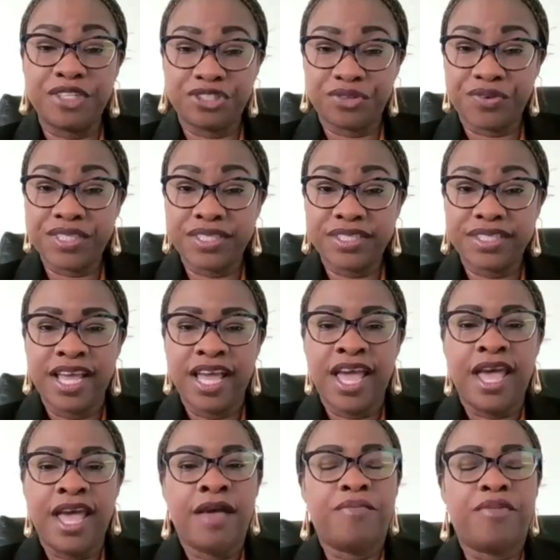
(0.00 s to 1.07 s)
have insurance.
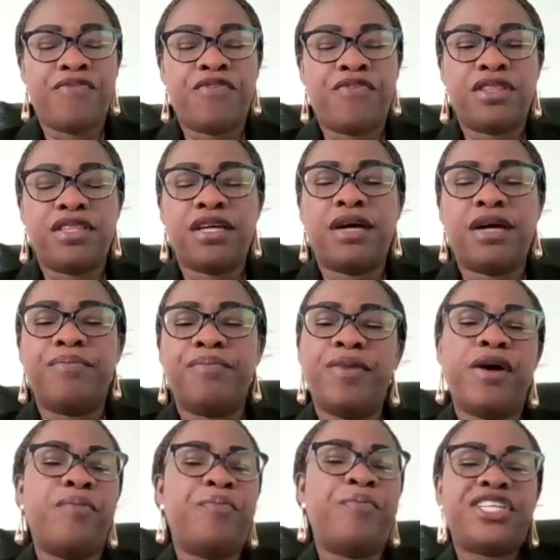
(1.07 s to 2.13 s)
But for the
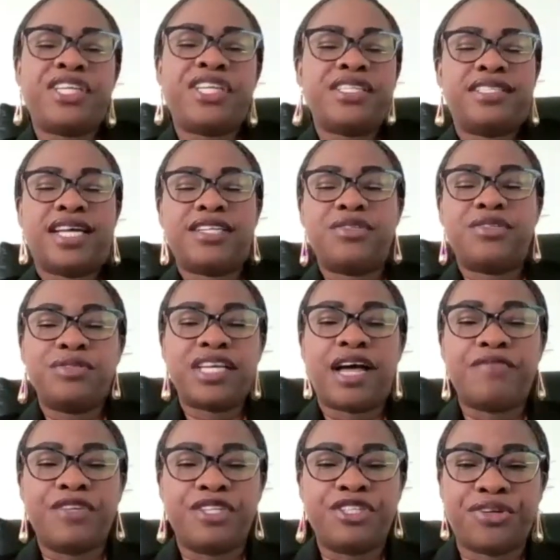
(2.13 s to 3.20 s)
patients that don't
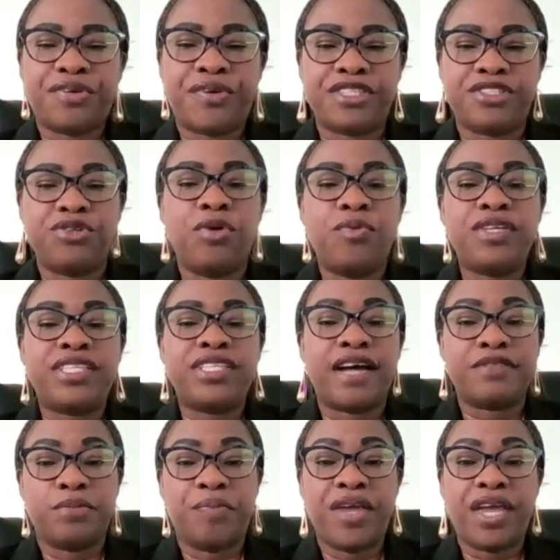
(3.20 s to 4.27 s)
have insurance, you always
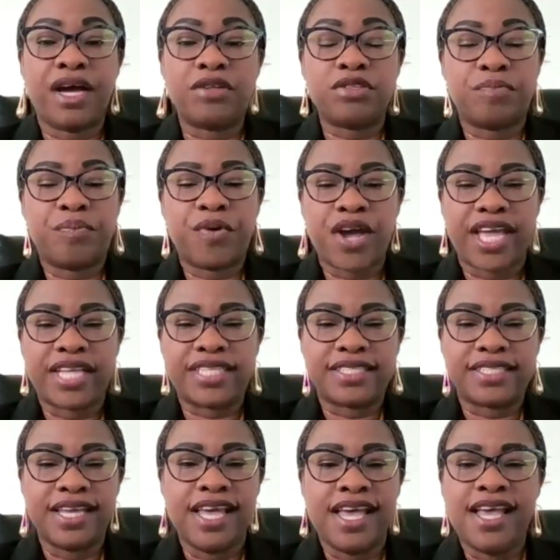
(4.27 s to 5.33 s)
have to pay out of
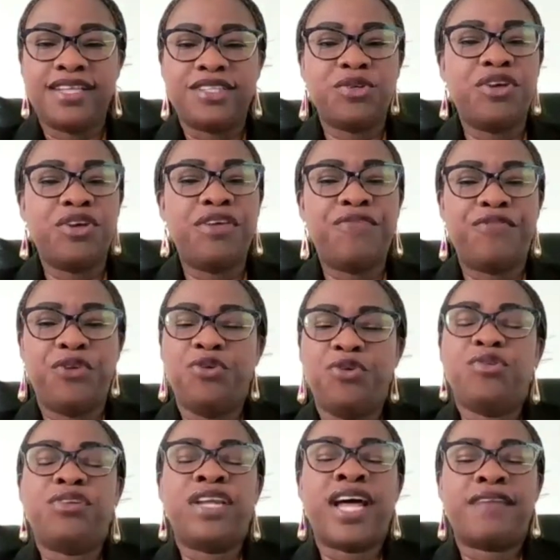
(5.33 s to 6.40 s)
pocket. So if you
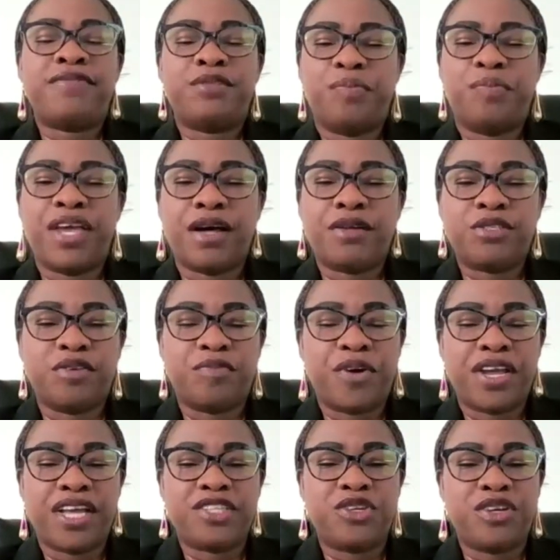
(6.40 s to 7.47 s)
don't have to pay out of
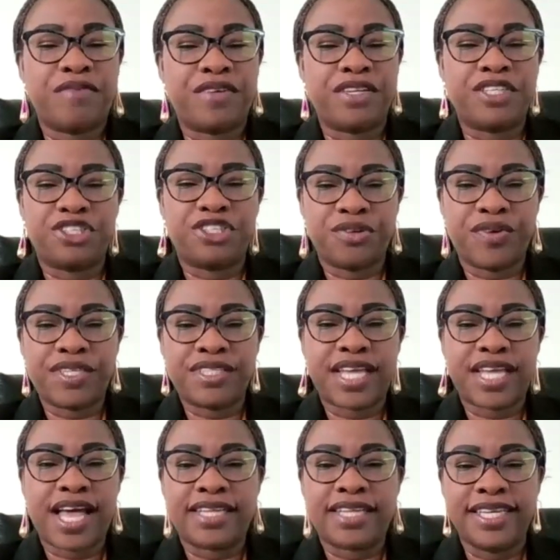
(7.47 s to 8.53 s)
pocket, you have an
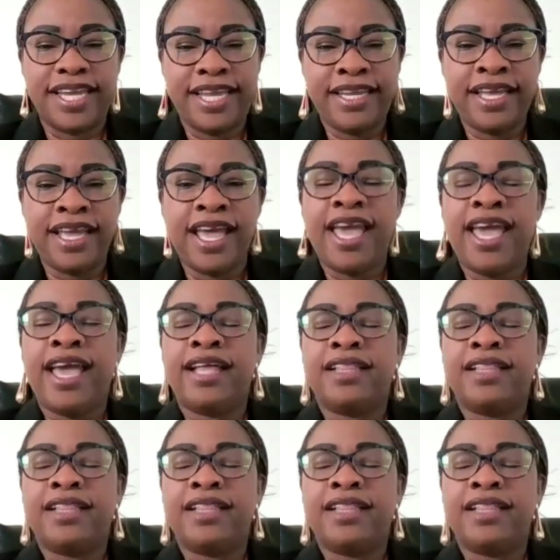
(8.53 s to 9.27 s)
insurance card in,